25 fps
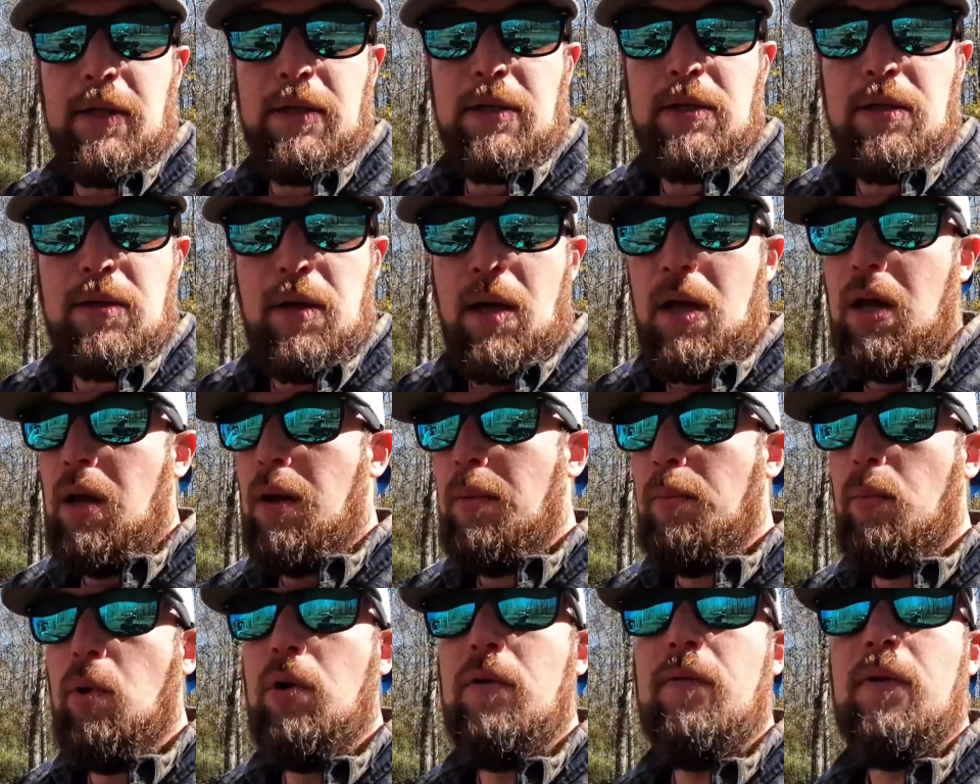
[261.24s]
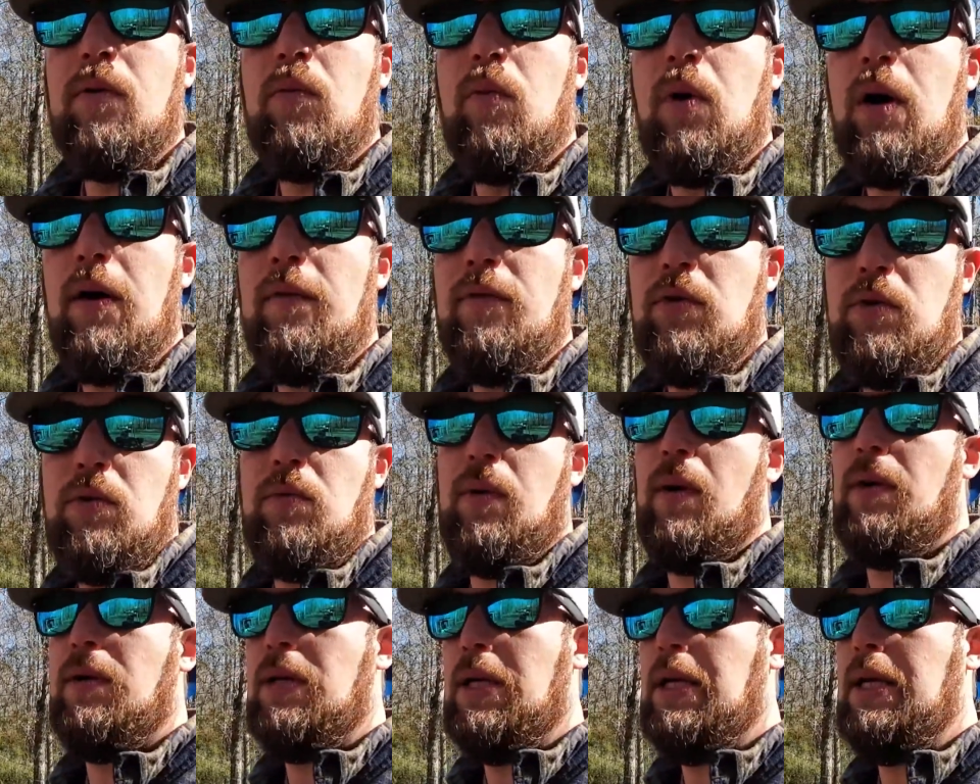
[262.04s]
and move it wherever you
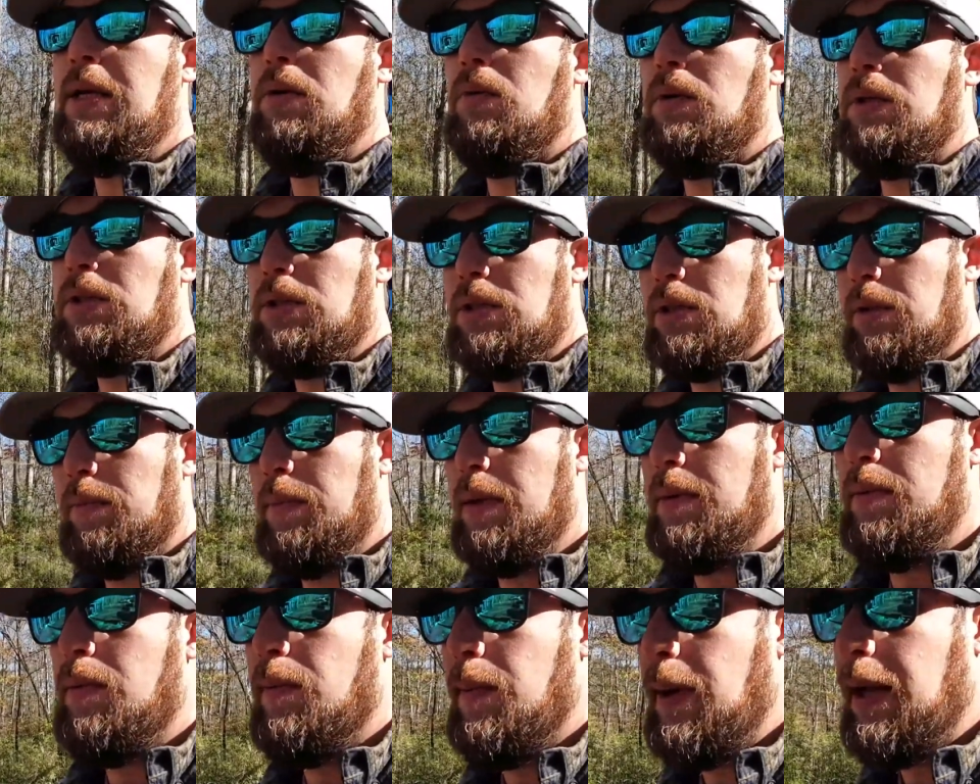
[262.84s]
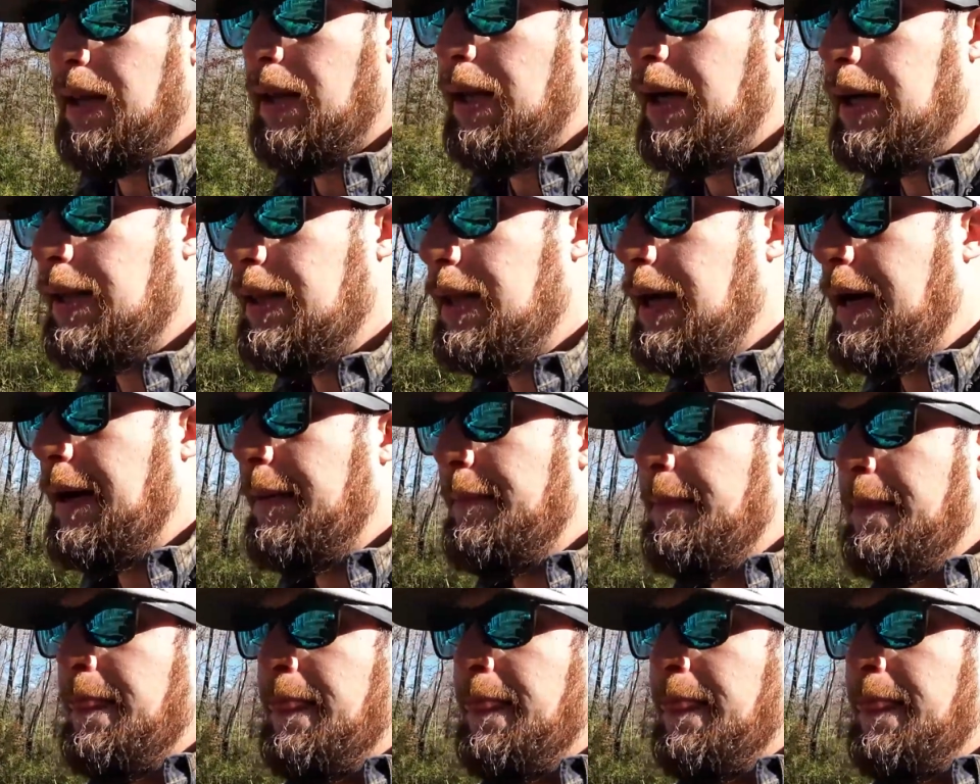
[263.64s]
may need, which some people might like that.